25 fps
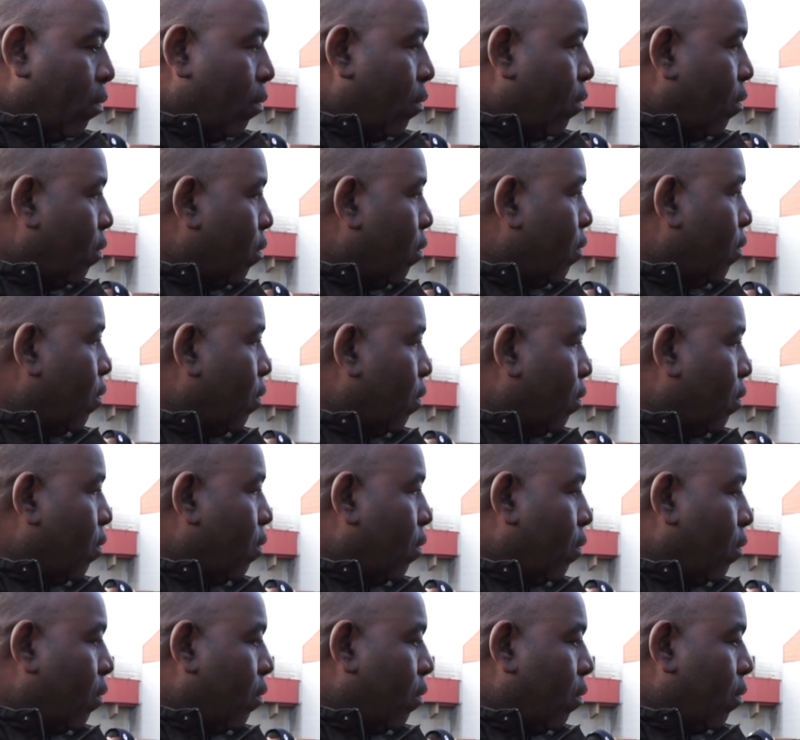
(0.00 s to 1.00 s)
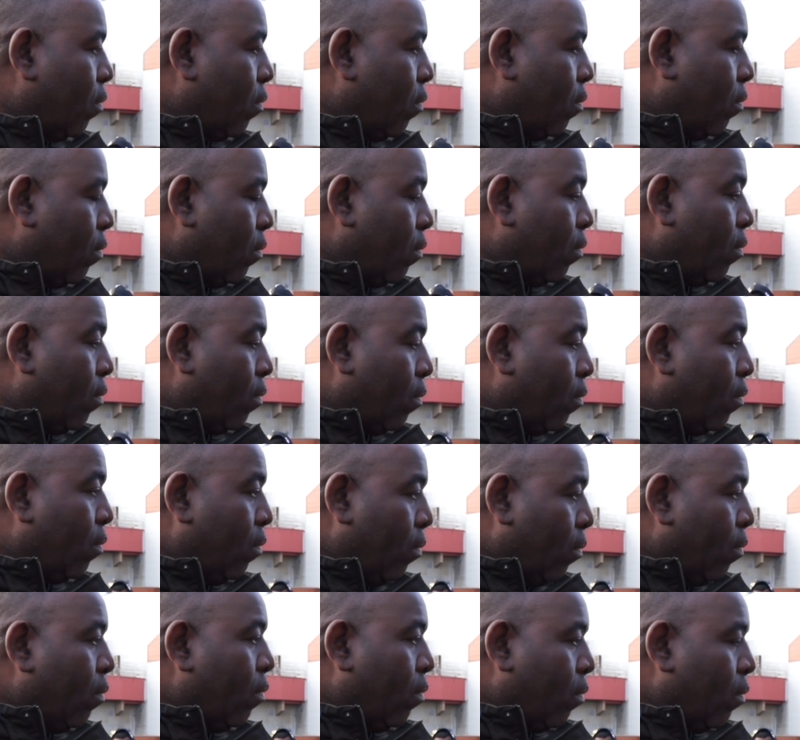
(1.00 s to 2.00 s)

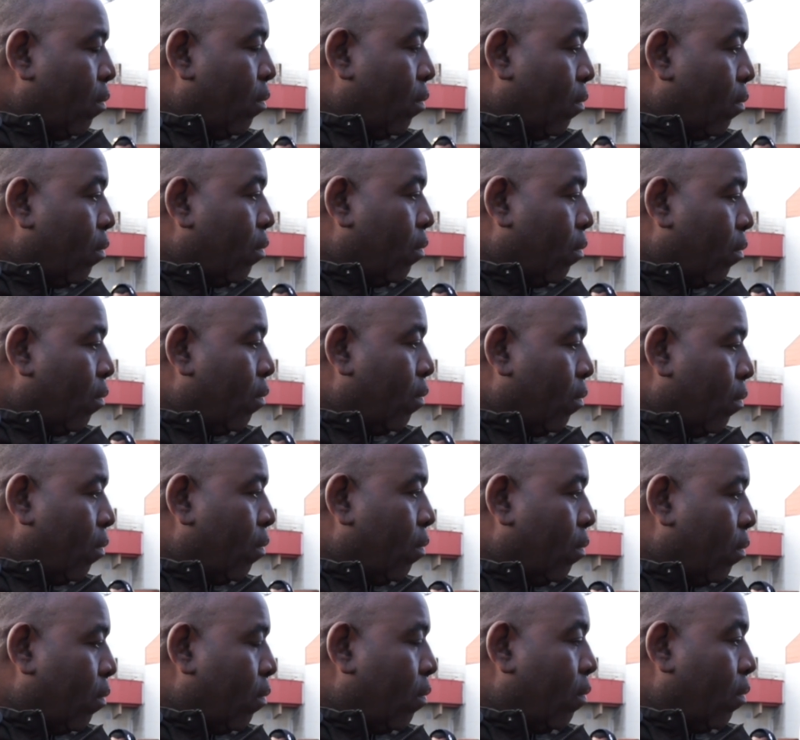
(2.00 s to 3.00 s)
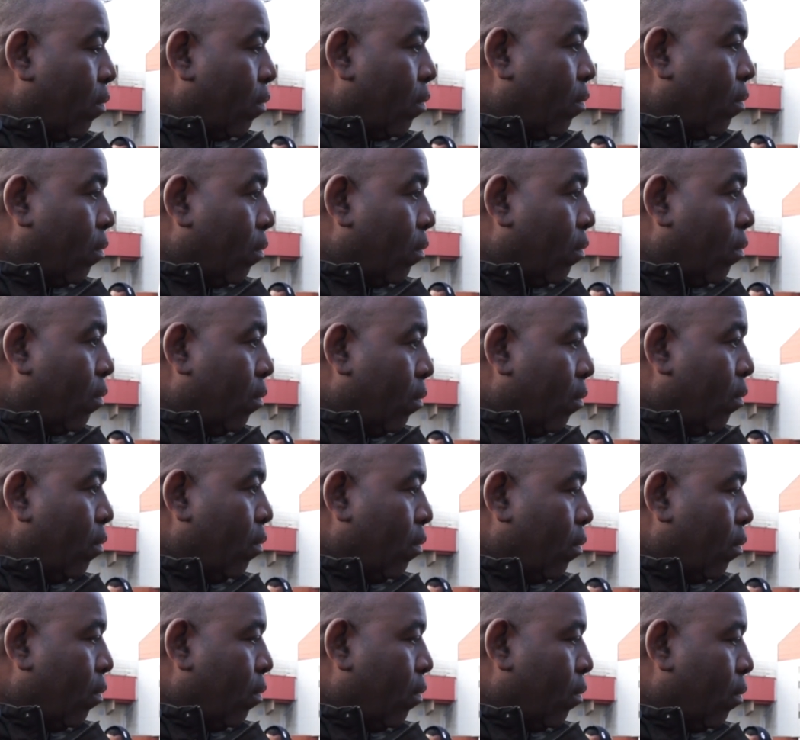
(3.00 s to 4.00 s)

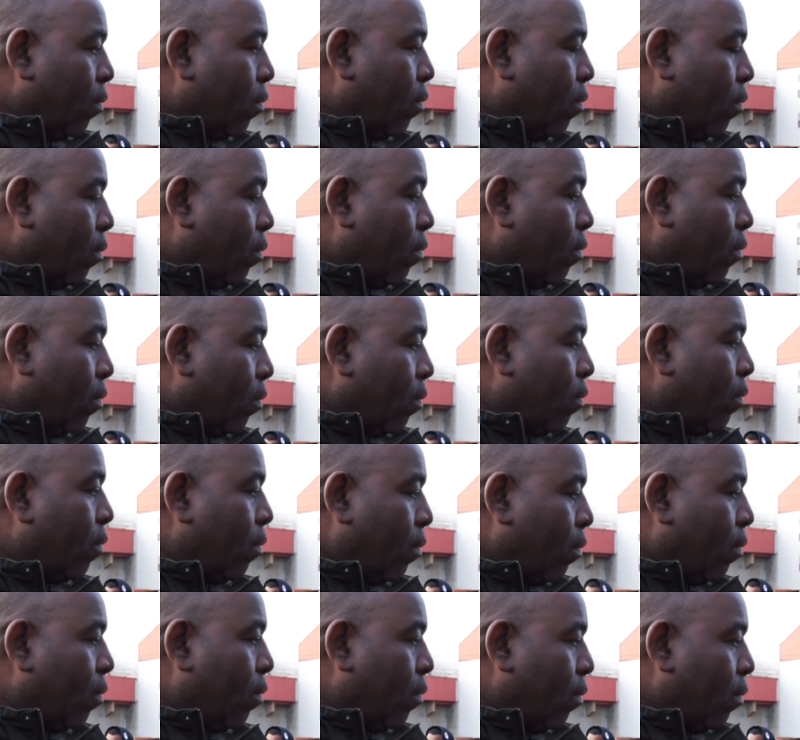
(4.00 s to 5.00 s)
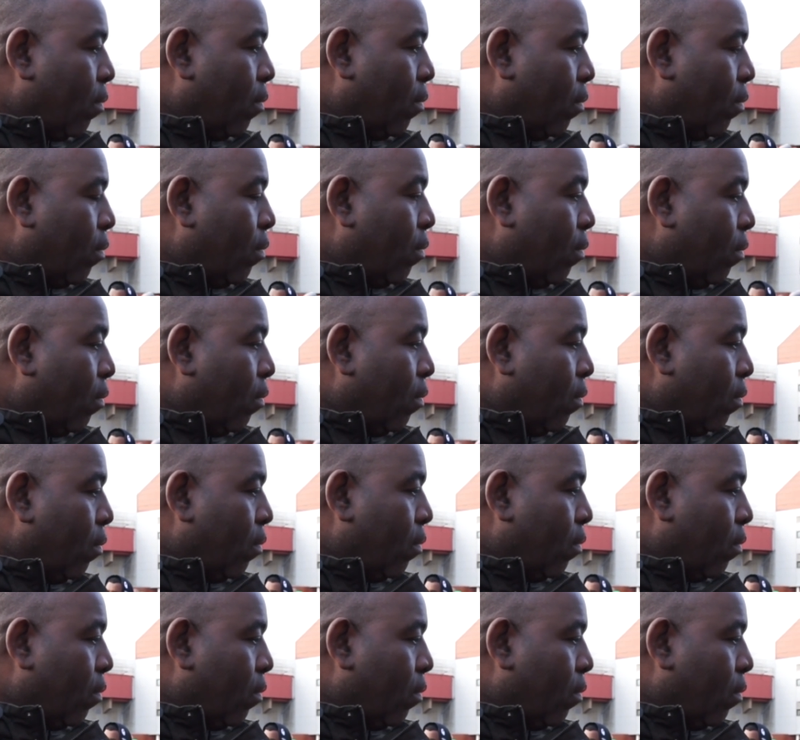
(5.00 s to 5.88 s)
(silent)